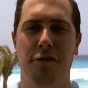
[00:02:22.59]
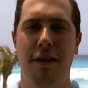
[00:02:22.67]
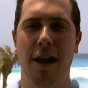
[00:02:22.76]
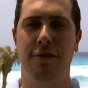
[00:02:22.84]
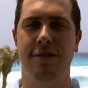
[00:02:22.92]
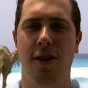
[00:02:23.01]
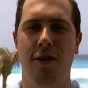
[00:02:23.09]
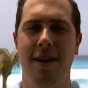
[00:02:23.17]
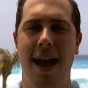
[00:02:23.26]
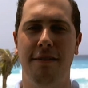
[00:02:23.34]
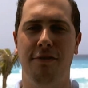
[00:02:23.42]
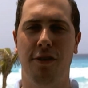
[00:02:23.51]
crowds are
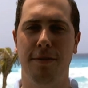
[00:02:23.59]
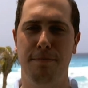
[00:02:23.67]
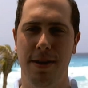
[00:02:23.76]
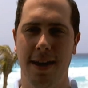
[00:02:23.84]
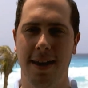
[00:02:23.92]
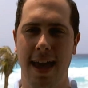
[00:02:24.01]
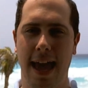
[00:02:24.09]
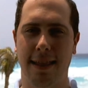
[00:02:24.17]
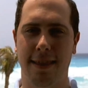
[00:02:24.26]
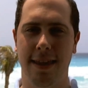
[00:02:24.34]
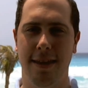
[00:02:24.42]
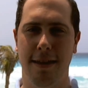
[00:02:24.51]
not very big
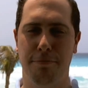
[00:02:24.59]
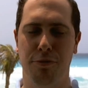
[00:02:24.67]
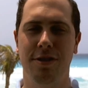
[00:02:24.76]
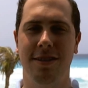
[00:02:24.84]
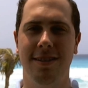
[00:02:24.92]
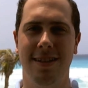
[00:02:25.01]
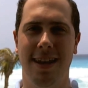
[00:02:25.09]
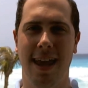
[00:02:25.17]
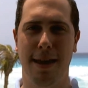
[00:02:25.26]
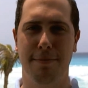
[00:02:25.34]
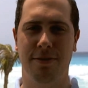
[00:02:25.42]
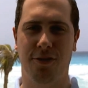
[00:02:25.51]
at the preseason
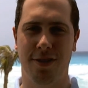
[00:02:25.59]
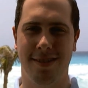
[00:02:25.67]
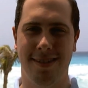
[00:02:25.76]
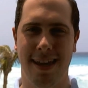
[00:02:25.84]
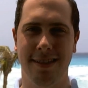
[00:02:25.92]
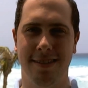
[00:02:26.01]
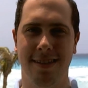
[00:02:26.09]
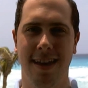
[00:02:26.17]
games for the Saints.